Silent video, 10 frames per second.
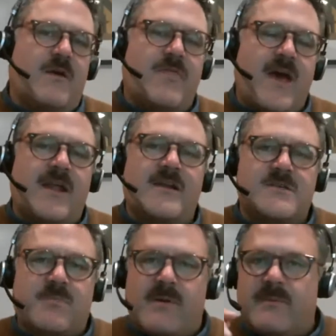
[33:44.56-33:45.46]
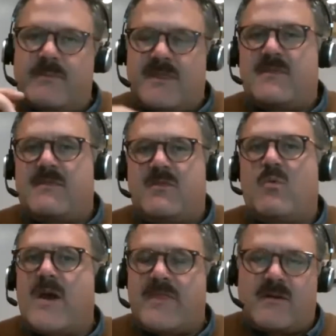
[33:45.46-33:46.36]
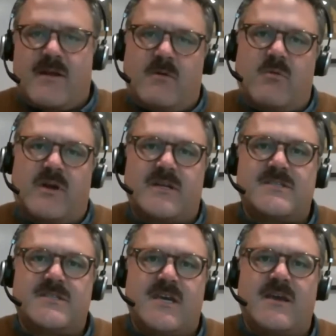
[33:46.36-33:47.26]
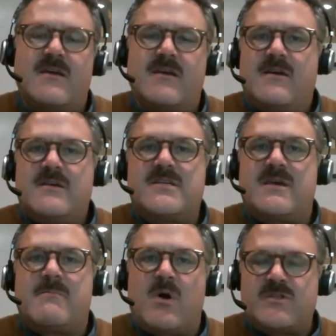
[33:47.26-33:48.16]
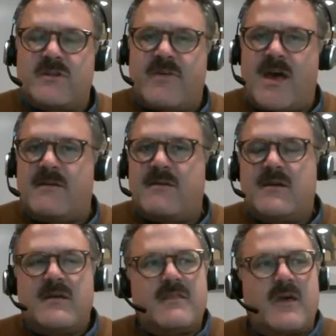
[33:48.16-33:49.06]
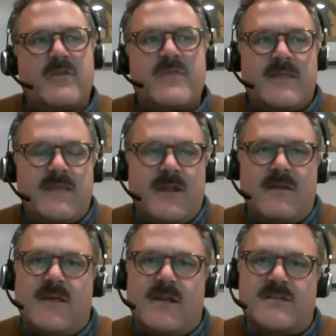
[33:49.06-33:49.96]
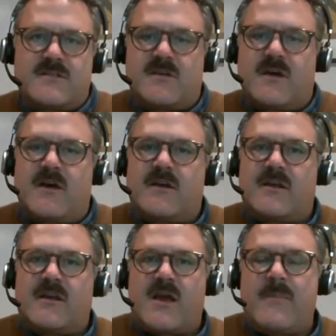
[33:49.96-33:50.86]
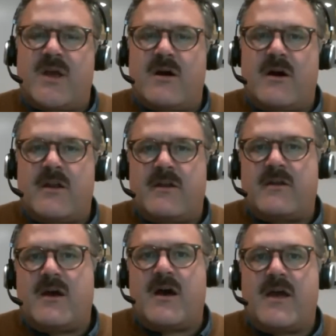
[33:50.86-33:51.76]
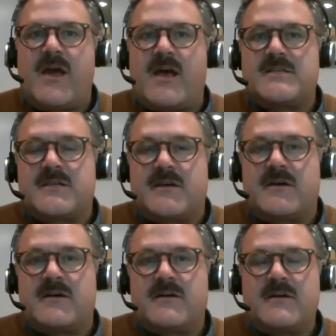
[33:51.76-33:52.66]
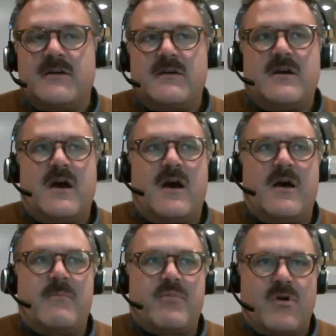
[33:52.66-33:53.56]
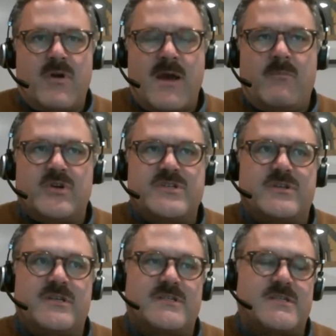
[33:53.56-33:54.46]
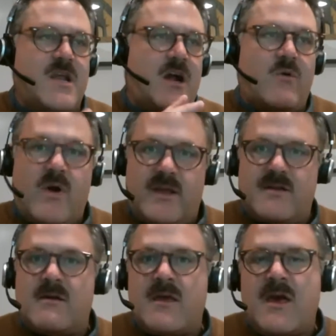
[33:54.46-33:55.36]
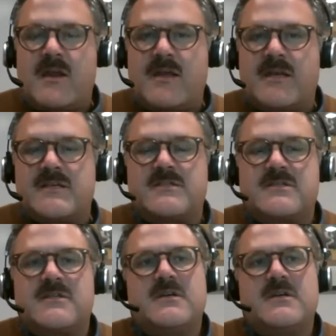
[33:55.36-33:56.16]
That is probably the way that I think we're going to see most of that. The other thing that is coming on as a program, which it's not quite there yet, is